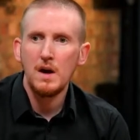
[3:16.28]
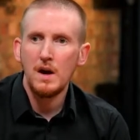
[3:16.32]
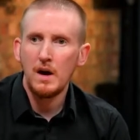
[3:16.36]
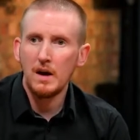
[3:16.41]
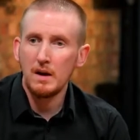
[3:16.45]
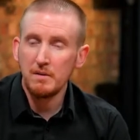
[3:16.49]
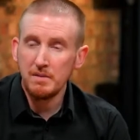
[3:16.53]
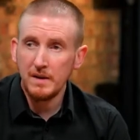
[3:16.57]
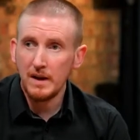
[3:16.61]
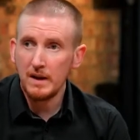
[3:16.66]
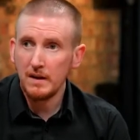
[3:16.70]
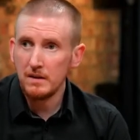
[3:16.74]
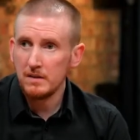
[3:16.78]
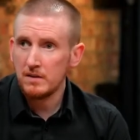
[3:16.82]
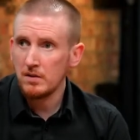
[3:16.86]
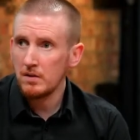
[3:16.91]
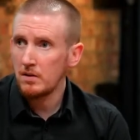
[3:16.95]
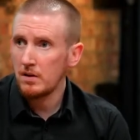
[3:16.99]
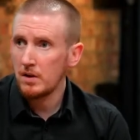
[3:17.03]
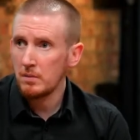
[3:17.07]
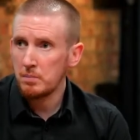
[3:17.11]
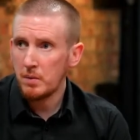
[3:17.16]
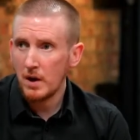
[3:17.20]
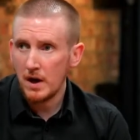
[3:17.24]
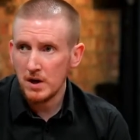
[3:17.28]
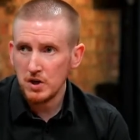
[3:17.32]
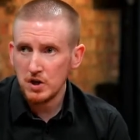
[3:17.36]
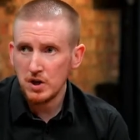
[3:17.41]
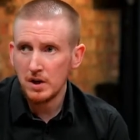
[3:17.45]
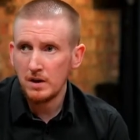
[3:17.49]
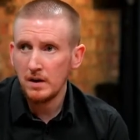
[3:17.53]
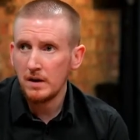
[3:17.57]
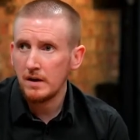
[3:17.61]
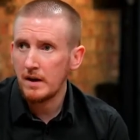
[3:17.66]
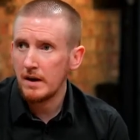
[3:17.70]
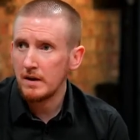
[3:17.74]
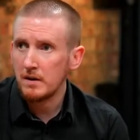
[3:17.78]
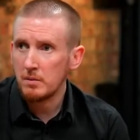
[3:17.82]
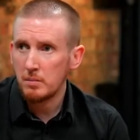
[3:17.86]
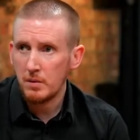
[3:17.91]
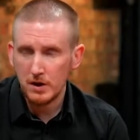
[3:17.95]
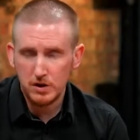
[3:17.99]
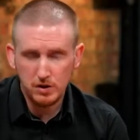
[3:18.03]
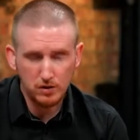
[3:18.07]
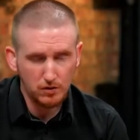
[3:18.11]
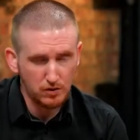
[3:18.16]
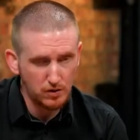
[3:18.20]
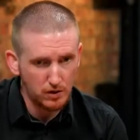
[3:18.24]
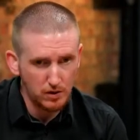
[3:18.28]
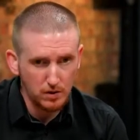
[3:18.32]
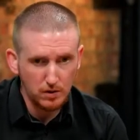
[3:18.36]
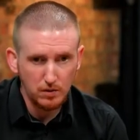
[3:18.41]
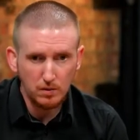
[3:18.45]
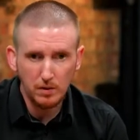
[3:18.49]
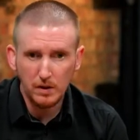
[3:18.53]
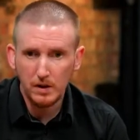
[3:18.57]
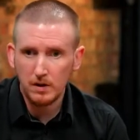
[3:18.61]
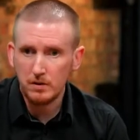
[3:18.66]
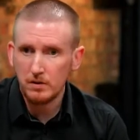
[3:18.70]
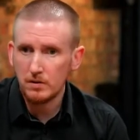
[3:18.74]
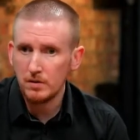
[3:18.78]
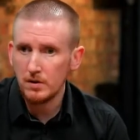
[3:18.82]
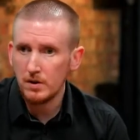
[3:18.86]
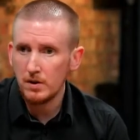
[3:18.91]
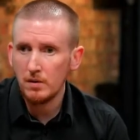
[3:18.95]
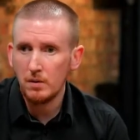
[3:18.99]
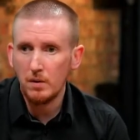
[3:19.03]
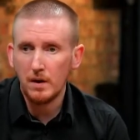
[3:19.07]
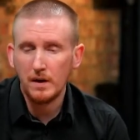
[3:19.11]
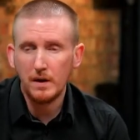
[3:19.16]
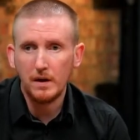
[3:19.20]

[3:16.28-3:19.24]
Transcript: And I fell into depression, and that depression grew and it grew.